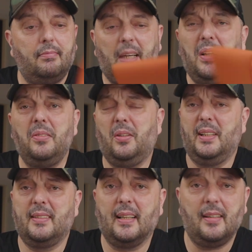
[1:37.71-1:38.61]
I don't know
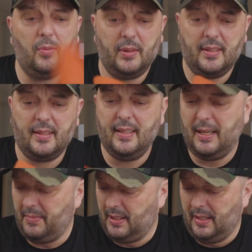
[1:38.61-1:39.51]
exactly what is the
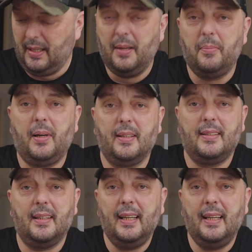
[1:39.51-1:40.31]
name, but